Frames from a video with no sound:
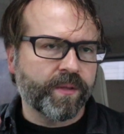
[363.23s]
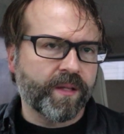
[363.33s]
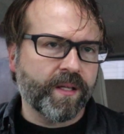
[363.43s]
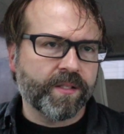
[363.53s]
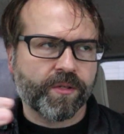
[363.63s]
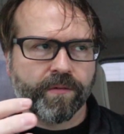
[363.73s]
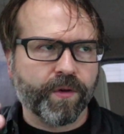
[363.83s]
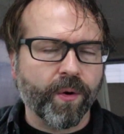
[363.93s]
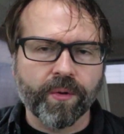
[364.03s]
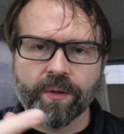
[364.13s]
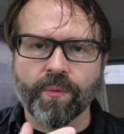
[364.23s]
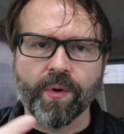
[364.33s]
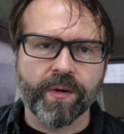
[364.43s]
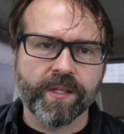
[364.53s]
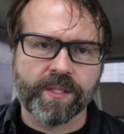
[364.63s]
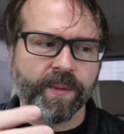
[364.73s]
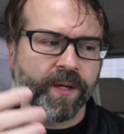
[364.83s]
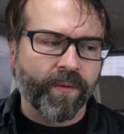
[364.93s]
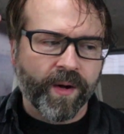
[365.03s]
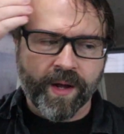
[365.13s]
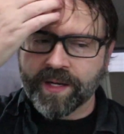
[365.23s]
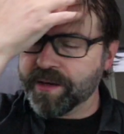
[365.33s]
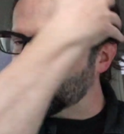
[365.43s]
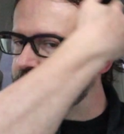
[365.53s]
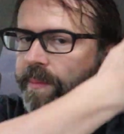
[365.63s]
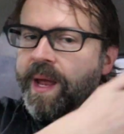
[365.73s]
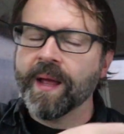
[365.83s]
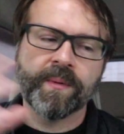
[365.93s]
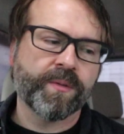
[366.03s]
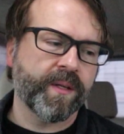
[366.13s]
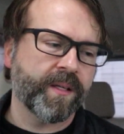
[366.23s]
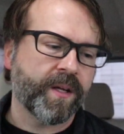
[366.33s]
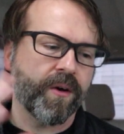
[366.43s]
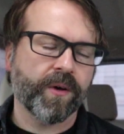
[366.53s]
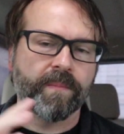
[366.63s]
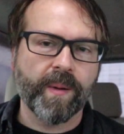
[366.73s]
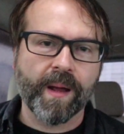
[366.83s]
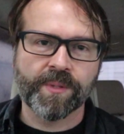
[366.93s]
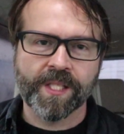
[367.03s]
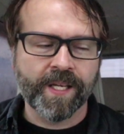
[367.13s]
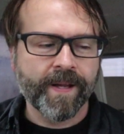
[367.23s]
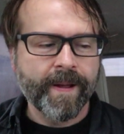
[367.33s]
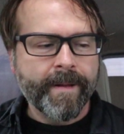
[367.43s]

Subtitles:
with the sort of cola war that's been going on here in Japan between Coke and Pepsi.